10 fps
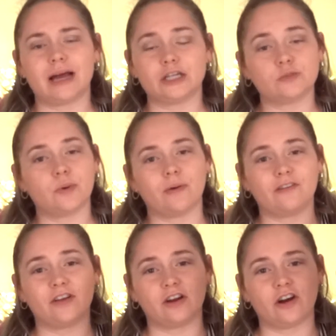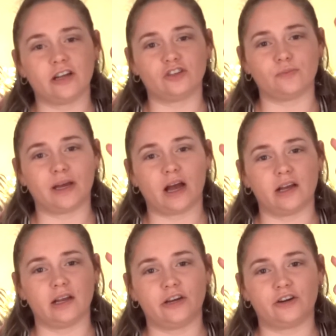I just put my finger into my
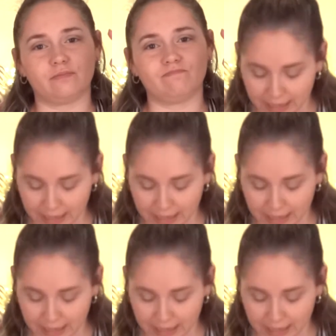highlighter.